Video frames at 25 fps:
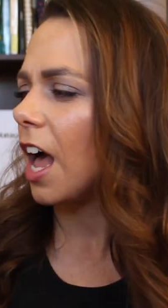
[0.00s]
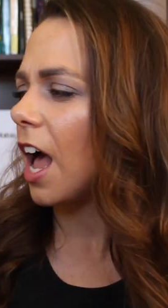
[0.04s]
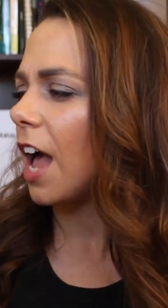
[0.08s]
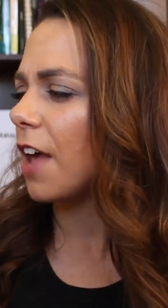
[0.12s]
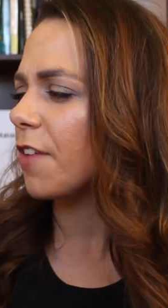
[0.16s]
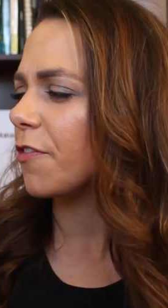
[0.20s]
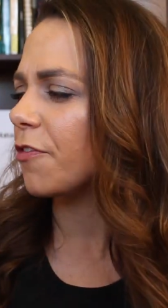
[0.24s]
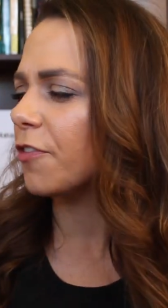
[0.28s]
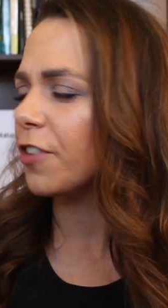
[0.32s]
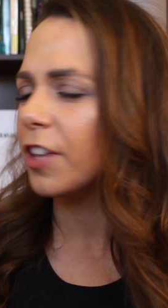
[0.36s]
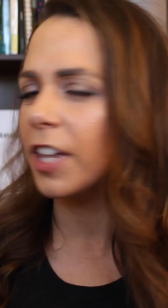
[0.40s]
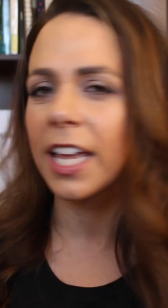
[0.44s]

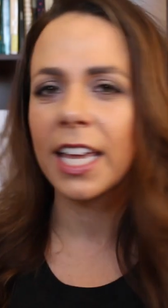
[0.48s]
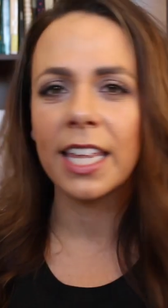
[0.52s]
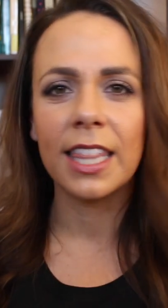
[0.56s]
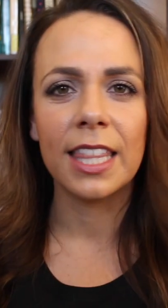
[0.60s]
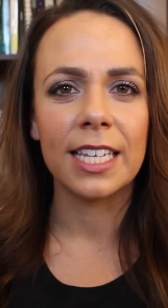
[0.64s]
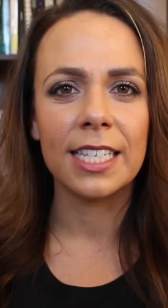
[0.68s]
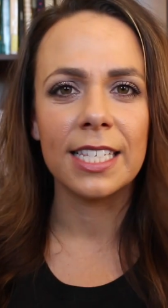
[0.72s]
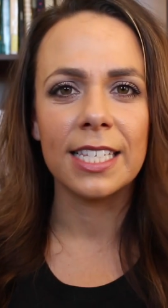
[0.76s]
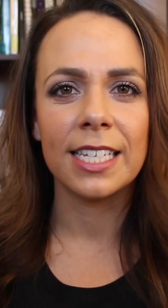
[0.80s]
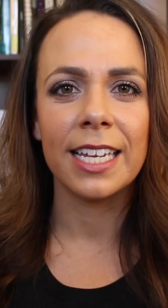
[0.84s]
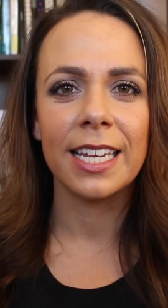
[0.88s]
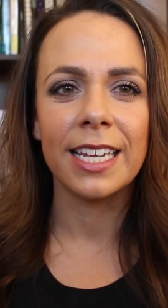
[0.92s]
I feel like
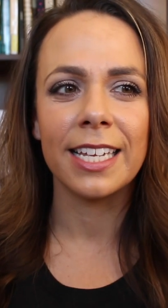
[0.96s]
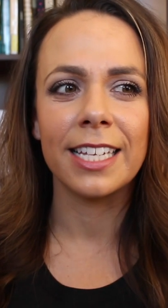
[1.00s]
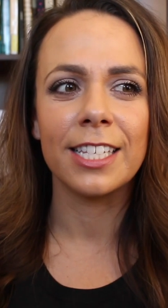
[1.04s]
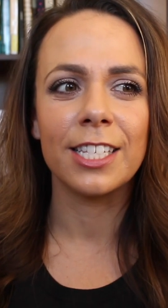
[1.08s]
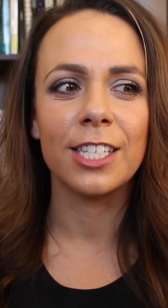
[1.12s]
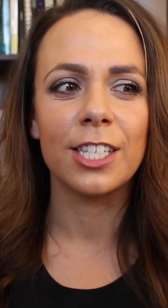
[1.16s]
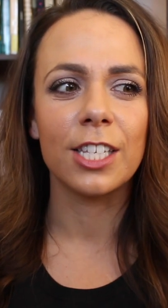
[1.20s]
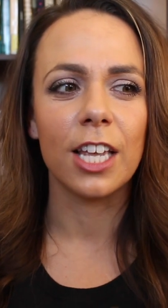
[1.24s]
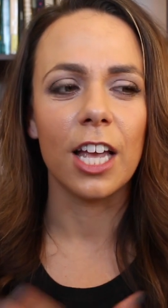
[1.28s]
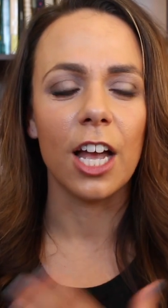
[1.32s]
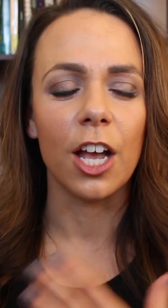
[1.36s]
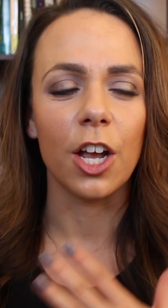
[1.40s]
this
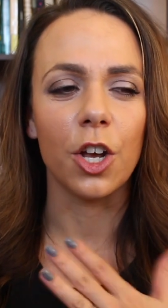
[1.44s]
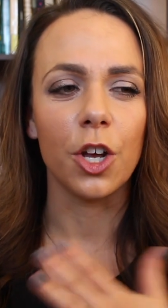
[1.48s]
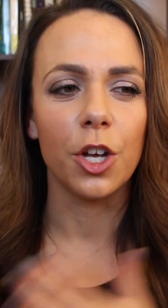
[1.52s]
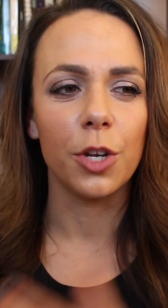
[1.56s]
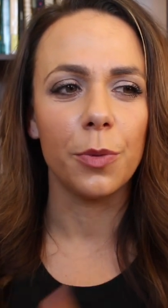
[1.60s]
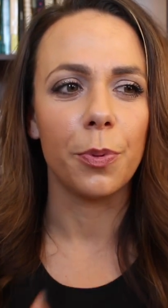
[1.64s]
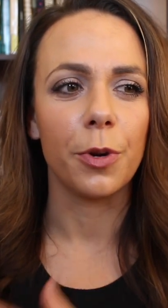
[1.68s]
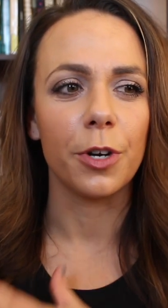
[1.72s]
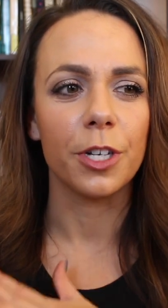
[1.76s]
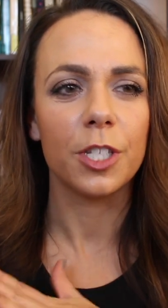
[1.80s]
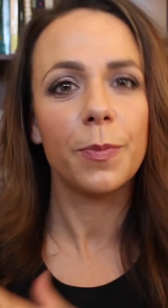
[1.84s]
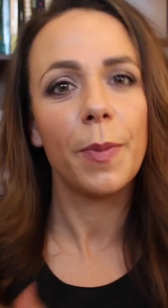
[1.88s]
is a
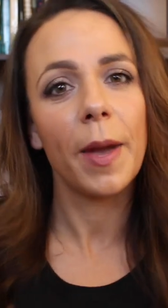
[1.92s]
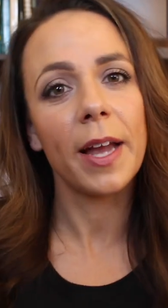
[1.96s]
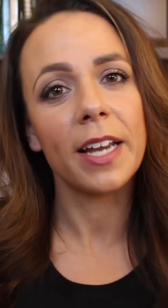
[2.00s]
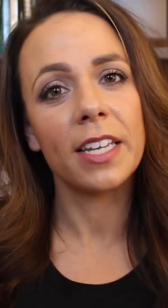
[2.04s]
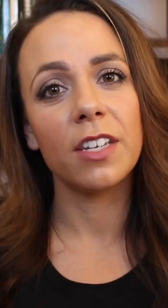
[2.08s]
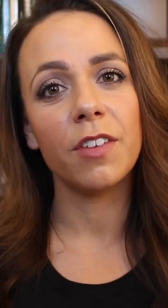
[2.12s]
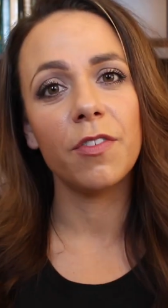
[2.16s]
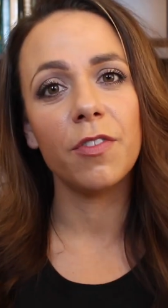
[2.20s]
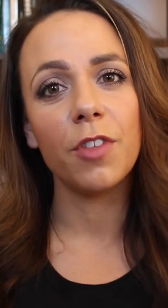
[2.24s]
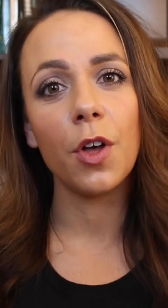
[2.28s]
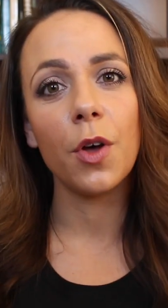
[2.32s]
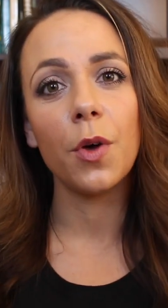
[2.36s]
good
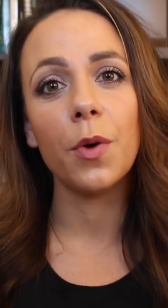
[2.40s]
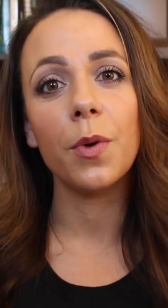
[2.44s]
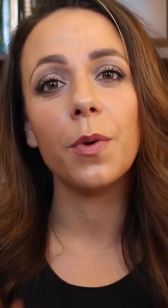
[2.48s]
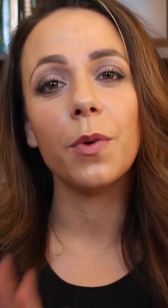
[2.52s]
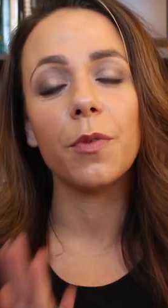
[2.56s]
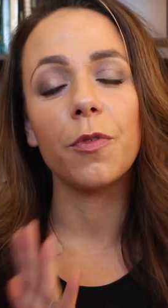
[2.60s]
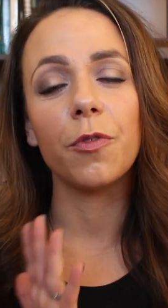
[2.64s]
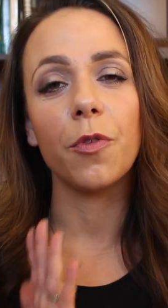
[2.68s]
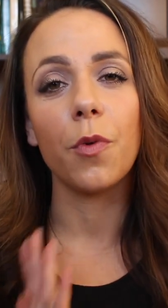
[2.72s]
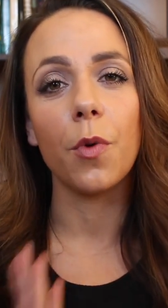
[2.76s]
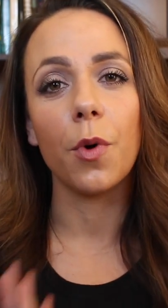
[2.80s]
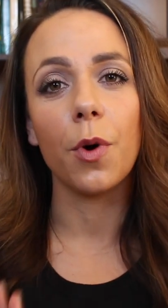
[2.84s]
perspective
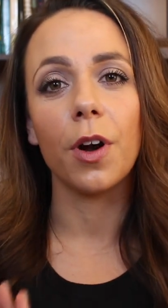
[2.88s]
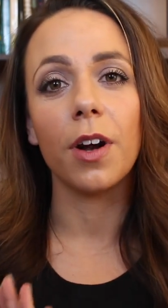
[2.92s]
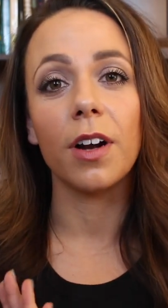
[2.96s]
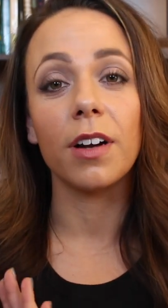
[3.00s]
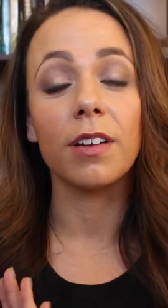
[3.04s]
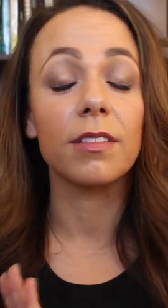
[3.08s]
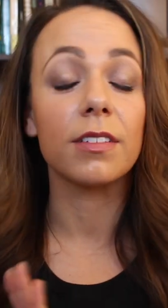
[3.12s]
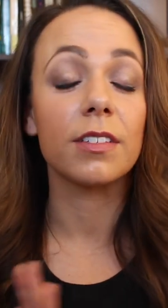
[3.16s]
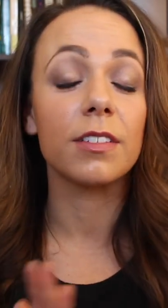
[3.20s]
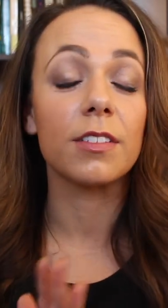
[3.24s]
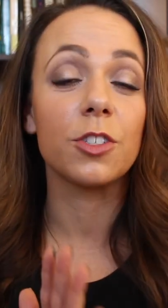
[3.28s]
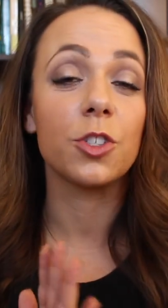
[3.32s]
though
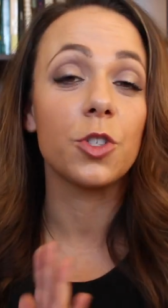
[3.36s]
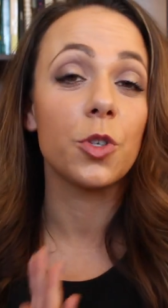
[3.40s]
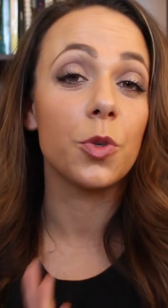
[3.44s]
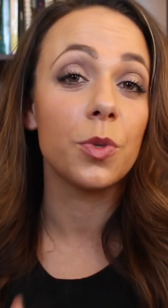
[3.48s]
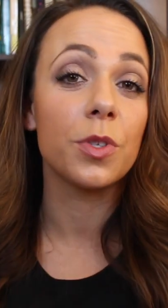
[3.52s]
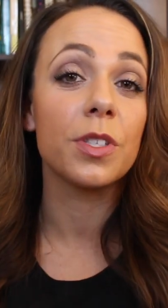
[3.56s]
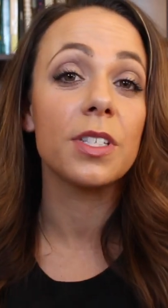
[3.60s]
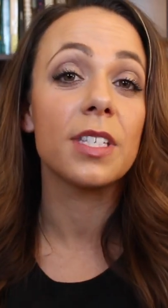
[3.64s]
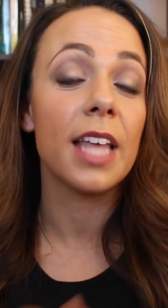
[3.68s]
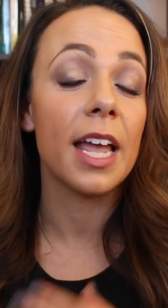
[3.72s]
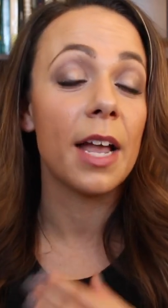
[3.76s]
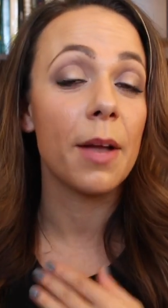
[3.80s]
for
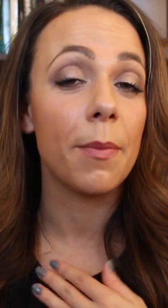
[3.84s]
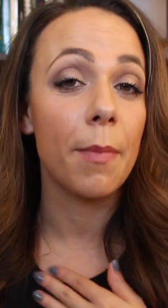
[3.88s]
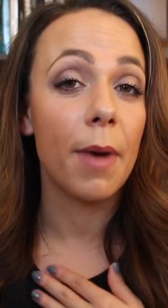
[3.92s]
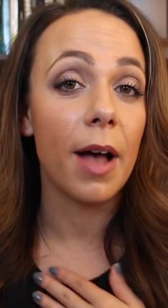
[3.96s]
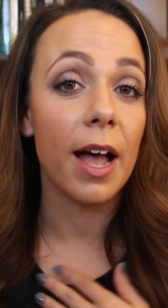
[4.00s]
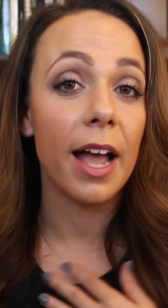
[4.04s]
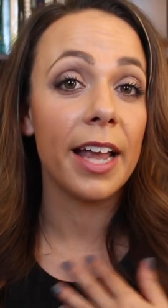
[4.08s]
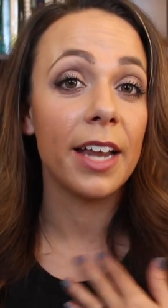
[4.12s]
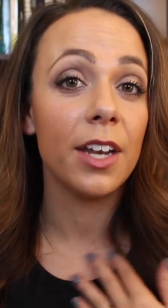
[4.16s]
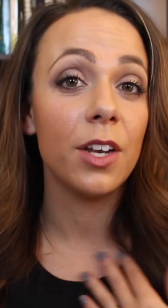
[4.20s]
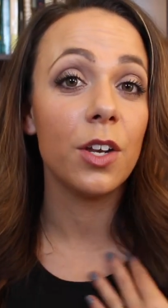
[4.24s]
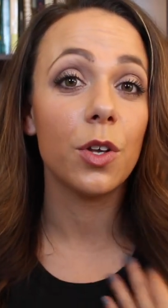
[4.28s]
students like
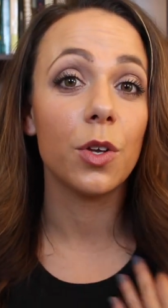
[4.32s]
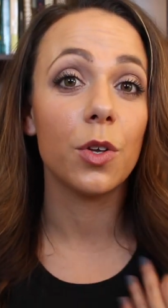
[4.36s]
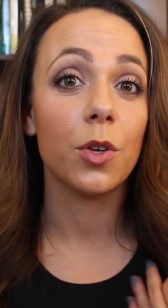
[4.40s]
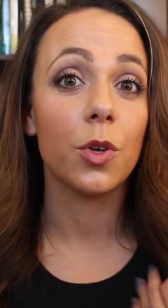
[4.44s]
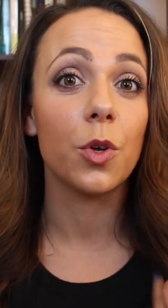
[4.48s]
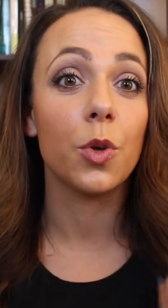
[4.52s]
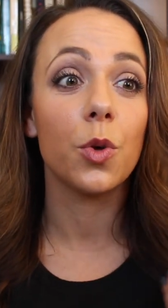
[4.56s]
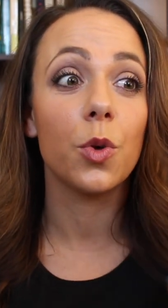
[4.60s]
mine